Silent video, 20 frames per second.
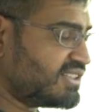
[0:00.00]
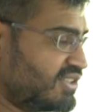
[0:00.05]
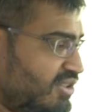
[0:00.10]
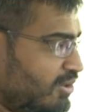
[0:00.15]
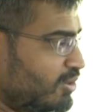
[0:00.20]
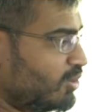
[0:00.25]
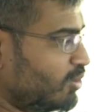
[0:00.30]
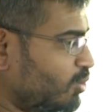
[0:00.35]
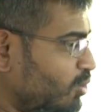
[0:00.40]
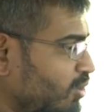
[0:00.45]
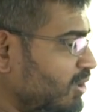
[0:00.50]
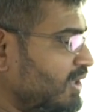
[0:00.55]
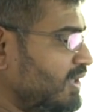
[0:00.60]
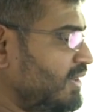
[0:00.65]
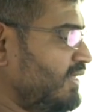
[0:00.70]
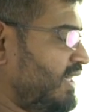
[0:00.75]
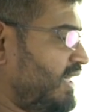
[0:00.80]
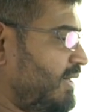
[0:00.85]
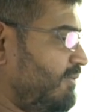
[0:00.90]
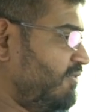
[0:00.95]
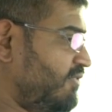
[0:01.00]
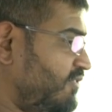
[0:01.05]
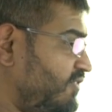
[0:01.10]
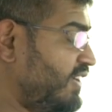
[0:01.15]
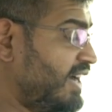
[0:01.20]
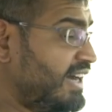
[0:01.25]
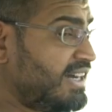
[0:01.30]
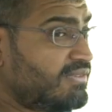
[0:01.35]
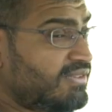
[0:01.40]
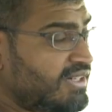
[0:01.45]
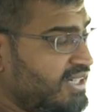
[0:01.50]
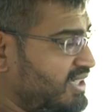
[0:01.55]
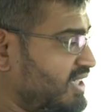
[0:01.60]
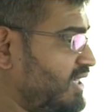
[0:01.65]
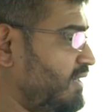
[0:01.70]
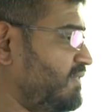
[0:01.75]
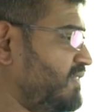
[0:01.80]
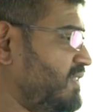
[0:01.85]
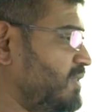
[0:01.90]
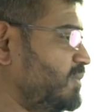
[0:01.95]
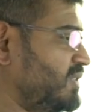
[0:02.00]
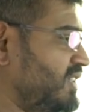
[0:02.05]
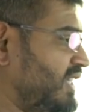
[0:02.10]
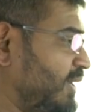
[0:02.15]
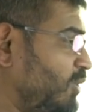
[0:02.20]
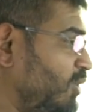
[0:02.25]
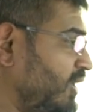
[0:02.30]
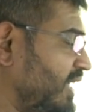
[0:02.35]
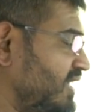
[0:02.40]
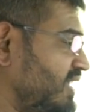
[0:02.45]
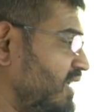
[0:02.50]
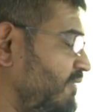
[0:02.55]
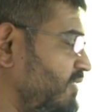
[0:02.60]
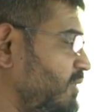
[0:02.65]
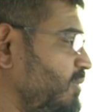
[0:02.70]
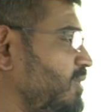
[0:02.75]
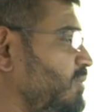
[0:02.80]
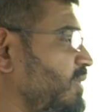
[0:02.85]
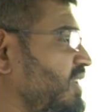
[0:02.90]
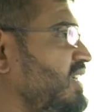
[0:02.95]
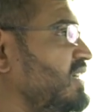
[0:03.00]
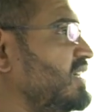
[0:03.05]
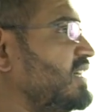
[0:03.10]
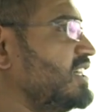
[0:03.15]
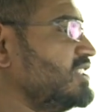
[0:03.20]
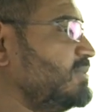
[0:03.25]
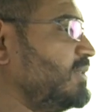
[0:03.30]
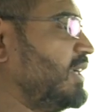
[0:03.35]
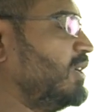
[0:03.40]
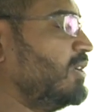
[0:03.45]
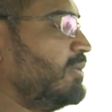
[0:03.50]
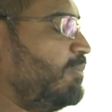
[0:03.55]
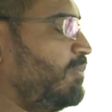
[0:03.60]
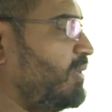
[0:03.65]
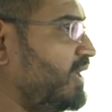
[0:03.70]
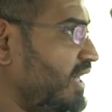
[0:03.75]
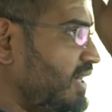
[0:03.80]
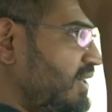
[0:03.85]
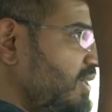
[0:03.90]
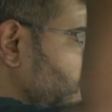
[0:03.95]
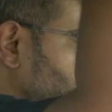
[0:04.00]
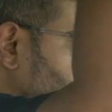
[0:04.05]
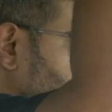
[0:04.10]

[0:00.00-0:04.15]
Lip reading: and low. I'm very, very comfortable. I don't get comfortable in many cars, but I got plenty of